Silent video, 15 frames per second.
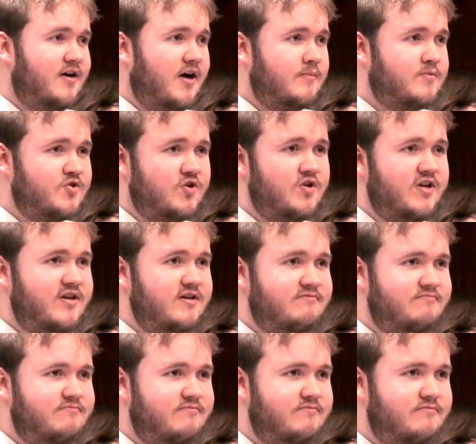I'm suddenly
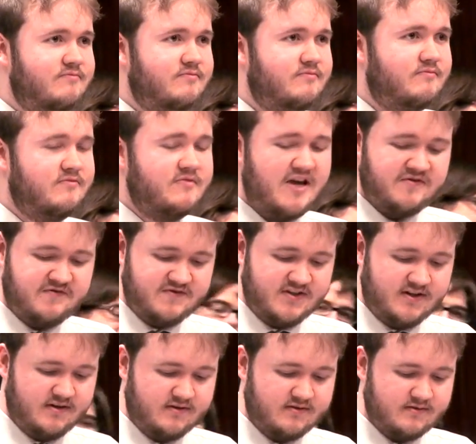left
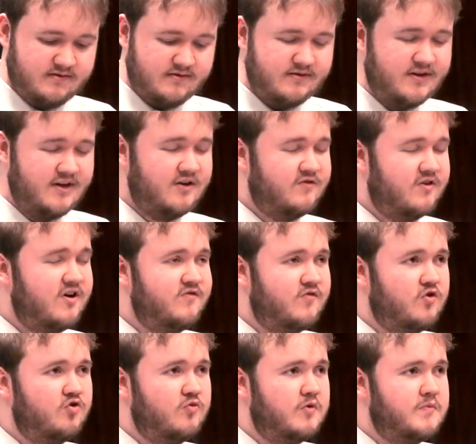in a very
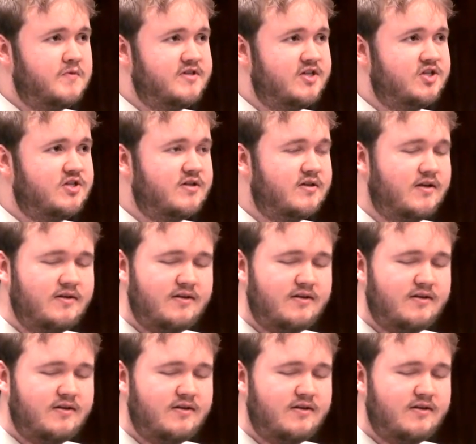vulnerable position.